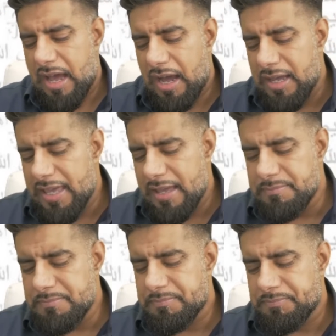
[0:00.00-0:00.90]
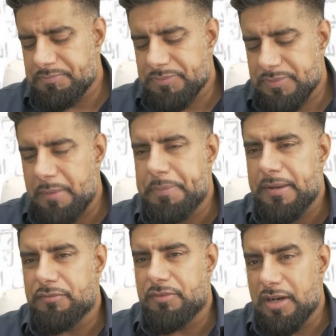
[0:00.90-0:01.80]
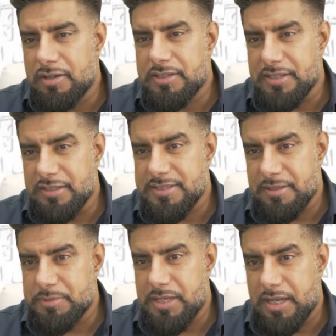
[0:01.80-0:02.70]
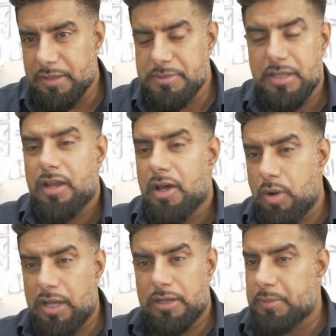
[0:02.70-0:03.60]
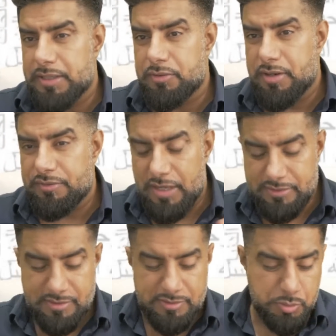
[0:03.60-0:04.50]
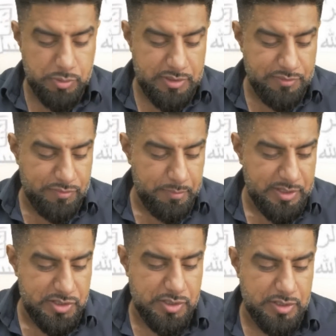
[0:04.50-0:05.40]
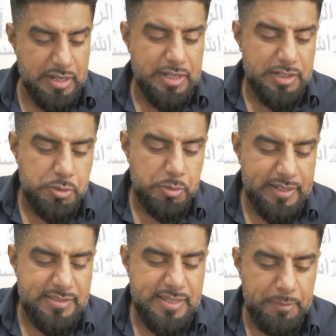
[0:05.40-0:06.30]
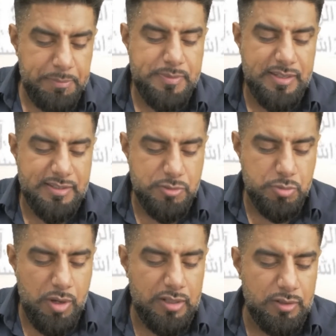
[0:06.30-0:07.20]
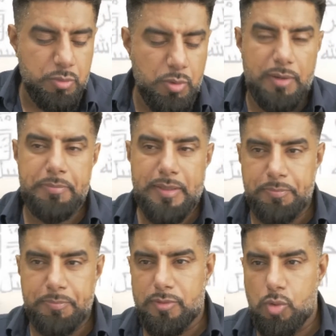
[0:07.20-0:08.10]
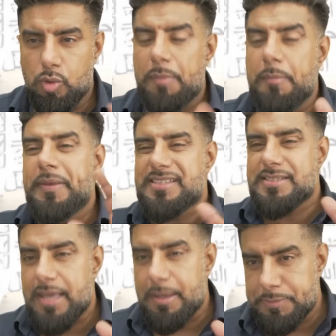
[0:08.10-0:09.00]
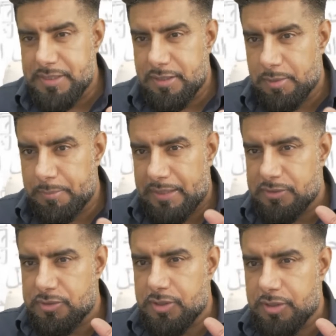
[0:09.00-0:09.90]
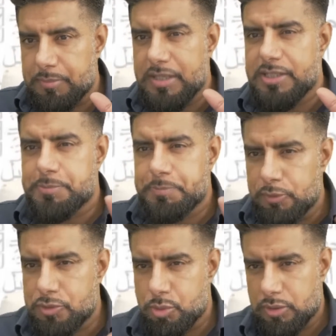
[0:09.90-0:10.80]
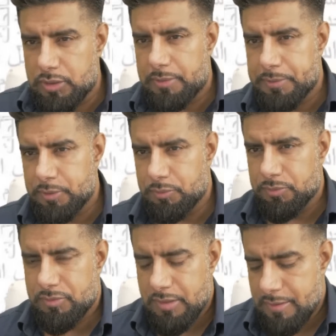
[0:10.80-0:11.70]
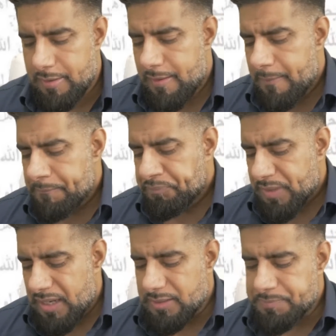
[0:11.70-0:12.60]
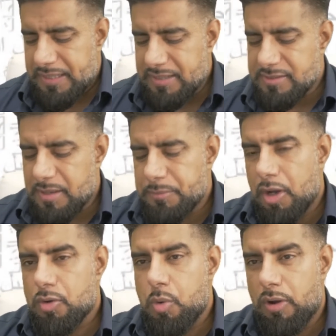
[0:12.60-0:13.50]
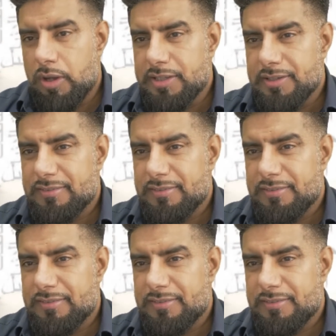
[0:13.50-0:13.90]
I am a bit reluctant sometimes, Allahu A'lam, I don't have access to all the information, to accept as well what people call, I'm a bit skeptical about the term spiritual abuse, because I'm not quite